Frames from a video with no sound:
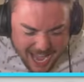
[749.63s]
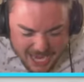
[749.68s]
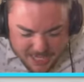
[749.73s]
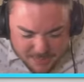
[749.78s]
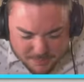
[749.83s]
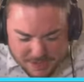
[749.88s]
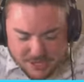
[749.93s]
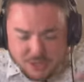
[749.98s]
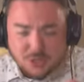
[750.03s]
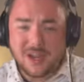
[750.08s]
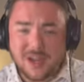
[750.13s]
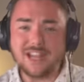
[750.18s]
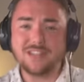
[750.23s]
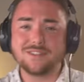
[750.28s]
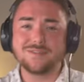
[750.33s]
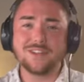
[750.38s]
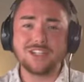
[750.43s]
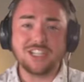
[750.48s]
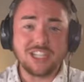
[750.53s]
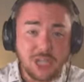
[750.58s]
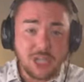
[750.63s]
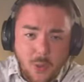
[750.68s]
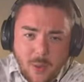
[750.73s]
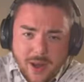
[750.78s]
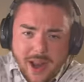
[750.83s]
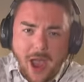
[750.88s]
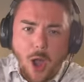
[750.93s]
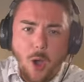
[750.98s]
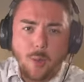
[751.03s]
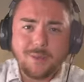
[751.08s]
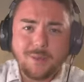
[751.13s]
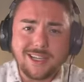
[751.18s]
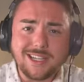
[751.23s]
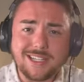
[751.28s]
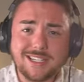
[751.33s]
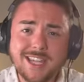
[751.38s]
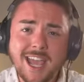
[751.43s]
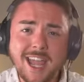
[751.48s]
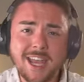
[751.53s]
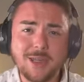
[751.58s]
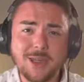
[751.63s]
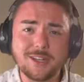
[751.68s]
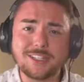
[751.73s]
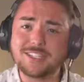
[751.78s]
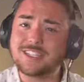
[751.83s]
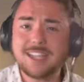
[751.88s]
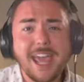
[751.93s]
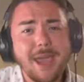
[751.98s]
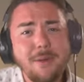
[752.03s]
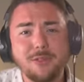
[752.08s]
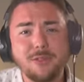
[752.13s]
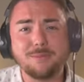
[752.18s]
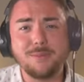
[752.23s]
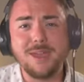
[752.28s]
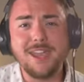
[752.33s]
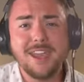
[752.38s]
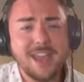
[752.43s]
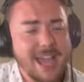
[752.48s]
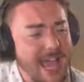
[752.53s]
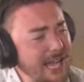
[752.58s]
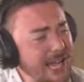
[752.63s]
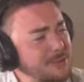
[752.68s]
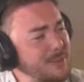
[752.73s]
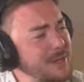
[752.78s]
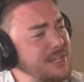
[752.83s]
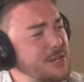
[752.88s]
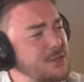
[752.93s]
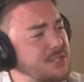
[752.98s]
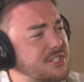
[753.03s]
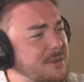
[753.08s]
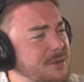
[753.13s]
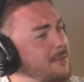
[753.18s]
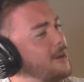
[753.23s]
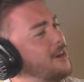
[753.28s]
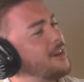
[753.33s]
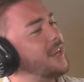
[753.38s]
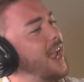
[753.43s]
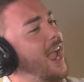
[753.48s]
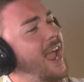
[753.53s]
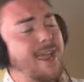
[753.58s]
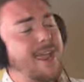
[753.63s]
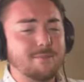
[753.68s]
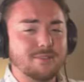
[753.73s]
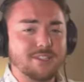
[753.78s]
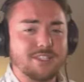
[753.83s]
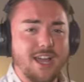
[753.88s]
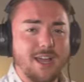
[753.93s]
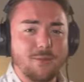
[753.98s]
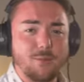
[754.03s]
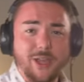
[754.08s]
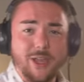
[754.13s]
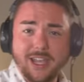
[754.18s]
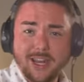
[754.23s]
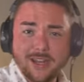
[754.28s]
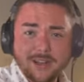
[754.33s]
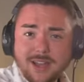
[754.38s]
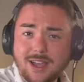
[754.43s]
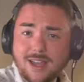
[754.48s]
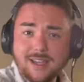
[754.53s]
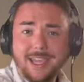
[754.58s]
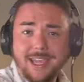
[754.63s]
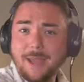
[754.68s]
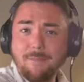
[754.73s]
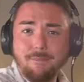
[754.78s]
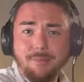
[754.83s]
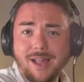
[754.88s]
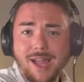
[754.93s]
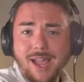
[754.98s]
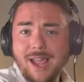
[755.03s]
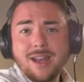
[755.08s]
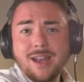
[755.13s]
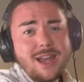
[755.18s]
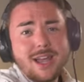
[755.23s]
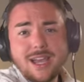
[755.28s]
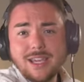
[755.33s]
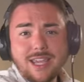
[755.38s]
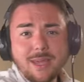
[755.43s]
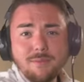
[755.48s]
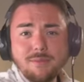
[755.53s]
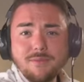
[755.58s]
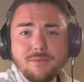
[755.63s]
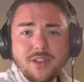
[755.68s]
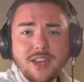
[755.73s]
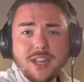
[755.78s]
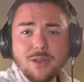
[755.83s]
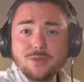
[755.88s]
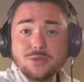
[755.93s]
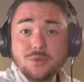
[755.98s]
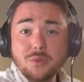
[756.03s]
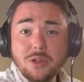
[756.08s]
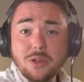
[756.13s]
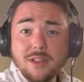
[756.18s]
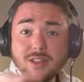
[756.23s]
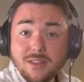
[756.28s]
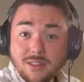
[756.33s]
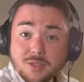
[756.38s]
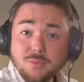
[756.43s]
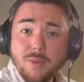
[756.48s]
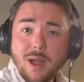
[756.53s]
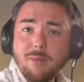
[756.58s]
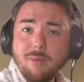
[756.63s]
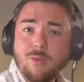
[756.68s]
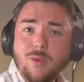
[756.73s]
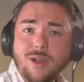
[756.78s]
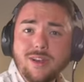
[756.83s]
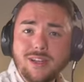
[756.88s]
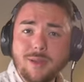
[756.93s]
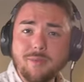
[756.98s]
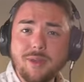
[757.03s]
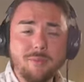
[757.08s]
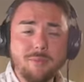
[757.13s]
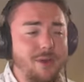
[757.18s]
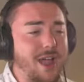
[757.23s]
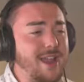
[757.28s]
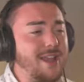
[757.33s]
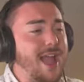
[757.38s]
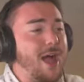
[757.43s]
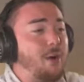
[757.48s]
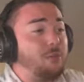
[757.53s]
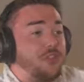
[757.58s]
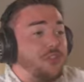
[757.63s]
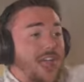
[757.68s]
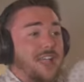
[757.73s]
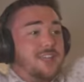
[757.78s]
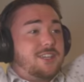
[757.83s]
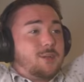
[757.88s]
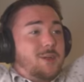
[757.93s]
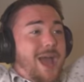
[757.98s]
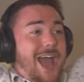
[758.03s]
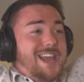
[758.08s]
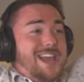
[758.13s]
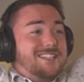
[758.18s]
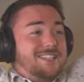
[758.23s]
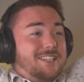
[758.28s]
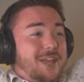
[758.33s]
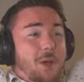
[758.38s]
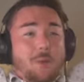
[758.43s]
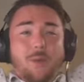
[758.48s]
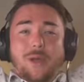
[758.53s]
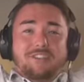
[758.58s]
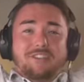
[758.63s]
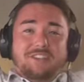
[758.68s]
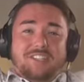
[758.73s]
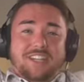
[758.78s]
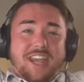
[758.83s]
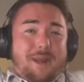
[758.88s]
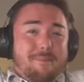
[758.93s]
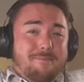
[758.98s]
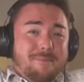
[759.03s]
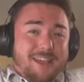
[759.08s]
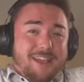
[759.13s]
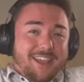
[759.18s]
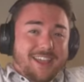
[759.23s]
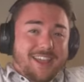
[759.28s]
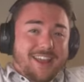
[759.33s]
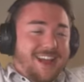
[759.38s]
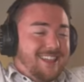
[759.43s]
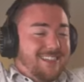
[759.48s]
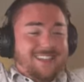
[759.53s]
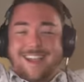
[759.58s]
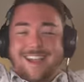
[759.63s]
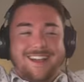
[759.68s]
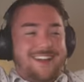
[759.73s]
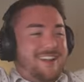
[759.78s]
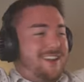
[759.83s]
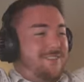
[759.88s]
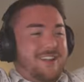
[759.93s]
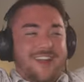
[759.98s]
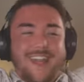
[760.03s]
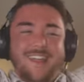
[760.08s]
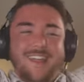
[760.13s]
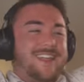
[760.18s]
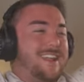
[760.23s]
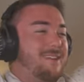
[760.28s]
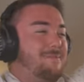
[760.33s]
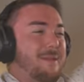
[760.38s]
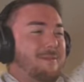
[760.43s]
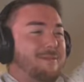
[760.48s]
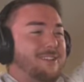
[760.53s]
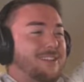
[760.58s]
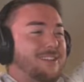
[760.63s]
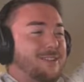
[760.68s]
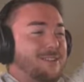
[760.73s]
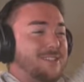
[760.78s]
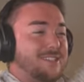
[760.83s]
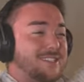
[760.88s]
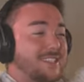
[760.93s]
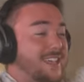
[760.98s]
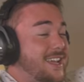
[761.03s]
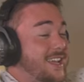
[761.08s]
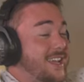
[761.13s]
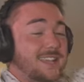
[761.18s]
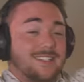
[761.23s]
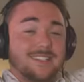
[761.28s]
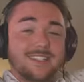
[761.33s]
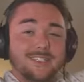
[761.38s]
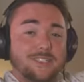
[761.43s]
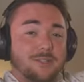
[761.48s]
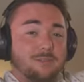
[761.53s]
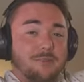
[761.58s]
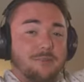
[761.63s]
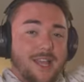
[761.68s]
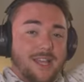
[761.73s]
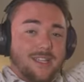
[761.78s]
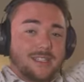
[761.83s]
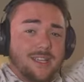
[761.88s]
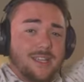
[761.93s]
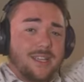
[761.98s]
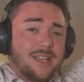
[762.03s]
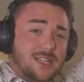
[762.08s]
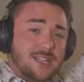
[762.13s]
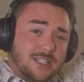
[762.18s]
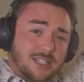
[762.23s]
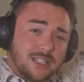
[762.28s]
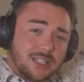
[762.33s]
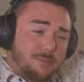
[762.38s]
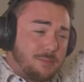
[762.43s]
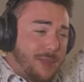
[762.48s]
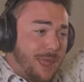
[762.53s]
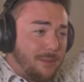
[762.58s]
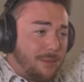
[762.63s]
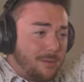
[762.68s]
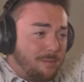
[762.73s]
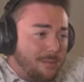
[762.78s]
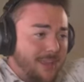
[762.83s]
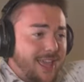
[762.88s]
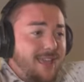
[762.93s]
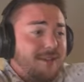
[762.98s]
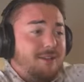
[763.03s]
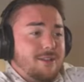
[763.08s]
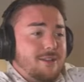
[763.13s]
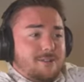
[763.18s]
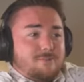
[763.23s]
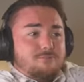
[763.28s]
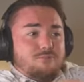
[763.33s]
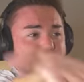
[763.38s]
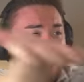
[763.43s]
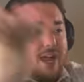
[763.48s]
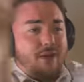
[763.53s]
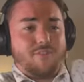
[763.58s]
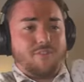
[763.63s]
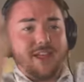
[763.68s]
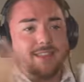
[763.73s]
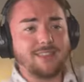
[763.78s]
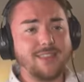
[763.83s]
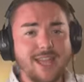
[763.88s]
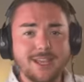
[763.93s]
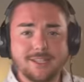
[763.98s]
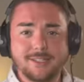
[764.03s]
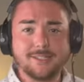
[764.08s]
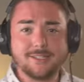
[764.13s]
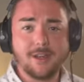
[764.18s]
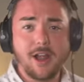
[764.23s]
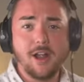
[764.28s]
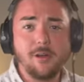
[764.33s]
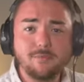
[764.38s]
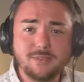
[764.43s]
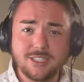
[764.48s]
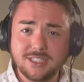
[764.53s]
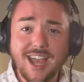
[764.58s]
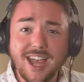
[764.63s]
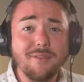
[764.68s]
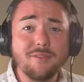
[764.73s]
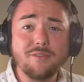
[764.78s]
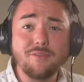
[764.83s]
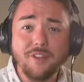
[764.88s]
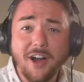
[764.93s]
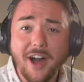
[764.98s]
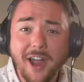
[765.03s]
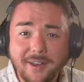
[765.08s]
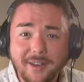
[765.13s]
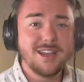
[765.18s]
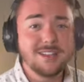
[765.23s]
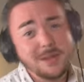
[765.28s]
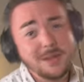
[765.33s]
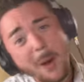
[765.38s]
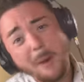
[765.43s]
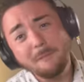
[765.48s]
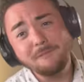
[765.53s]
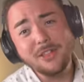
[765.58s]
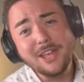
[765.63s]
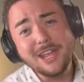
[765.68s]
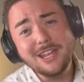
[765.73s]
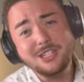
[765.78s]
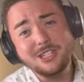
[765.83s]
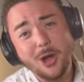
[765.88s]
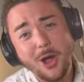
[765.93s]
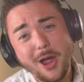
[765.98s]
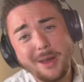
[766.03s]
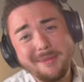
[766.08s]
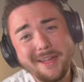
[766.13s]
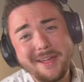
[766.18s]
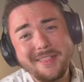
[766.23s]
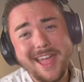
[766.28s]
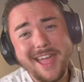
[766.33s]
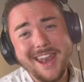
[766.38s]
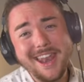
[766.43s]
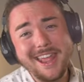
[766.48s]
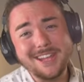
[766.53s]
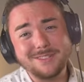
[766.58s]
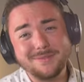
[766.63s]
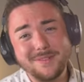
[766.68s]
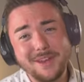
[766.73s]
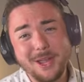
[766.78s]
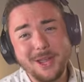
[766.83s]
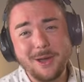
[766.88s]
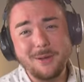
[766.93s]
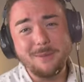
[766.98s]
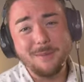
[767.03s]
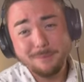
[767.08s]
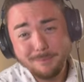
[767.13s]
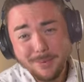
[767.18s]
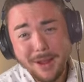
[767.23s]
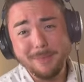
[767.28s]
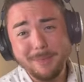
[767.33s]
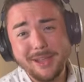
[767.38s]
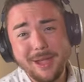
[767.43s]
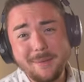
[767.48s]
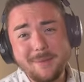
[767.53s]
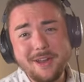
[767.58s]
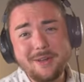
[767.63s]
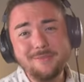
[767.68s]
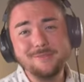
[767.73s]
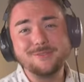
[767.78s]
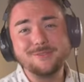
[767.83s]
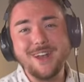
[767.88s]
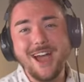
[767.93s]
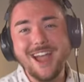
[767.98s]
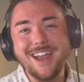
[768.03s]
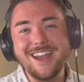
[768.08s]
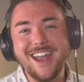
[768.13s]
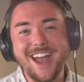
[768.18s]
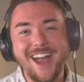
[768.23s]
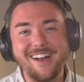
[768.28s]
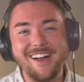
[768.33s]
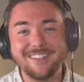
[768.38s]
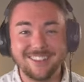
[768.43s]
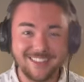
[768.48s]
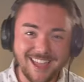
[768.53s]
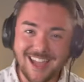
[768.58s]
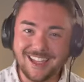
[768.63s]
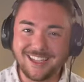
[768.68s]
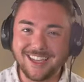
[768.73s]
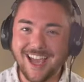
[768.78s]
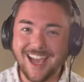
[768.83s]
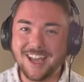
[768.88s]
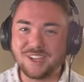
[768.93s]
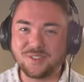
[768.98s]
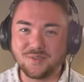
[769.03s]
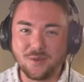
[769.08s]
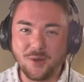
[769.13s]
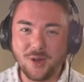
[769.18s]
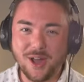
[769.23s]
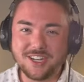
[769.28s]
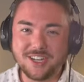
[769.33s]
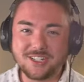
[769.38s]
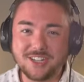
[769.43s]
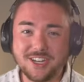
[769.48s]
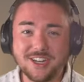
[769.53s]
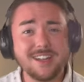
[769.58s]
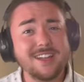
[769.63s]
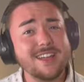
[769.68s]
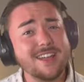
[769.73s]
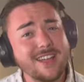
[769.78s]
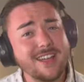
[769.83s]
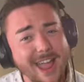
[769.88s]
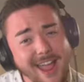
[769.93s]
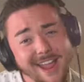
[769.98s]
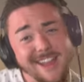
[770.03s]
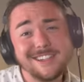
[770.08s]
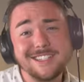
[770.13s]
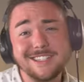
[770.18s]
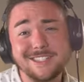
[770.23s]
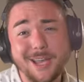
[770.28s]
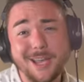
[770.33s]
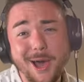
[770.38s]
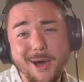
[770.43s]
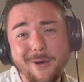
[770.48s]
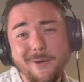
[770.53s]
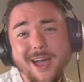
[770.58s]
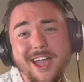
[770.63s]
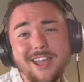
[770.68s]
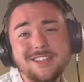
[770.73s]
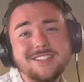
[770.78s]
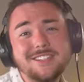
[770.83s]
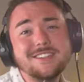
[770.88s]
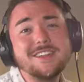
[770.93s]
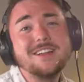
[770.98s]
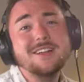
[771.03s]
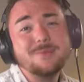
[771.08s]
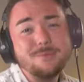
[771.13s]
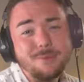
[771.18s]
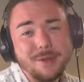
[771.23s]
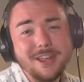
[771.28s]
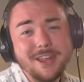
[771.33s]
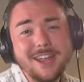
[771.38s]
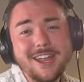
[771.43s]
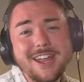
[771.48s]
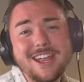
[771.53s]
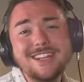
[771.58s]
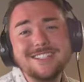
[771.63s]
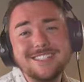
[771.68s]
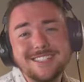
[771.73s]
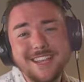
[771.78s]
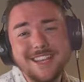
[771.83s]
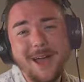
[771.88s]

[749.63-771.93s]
has been transferred to you and I hope you continue to stay with me as we do some more games. Uh, we can keep playing, keep the videos rolling. There's probably one coming up right now. Thank you guys. We just hit a million. I thank God every day that I'm able to do this. It's such a blessing to just be able to play stuff like this, you know, just having fun. So hopefully you join me on that next video, probably coming up right now. Thank you guys for watching, and as always, peace